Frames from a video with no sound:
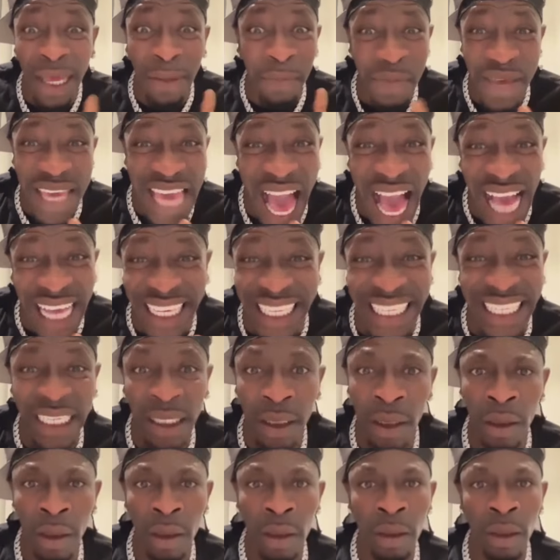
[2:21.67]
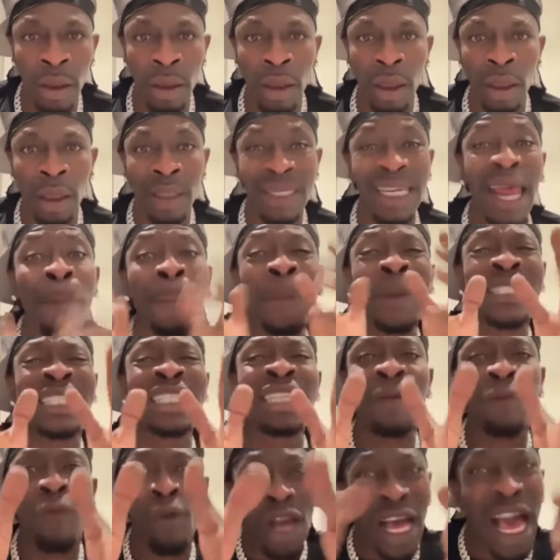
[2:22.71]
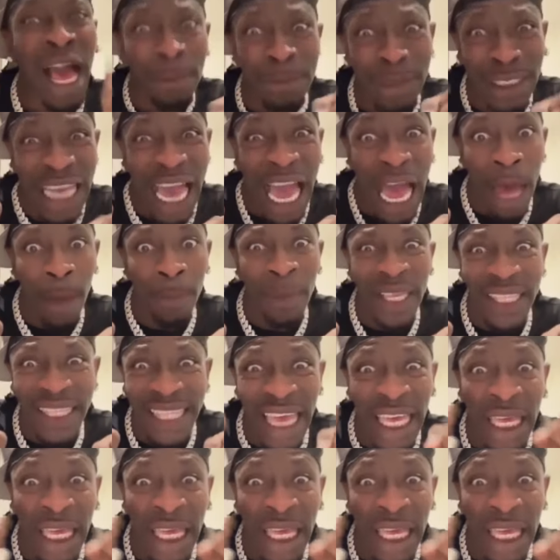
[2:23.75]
the radio station like Miyaki. That person they for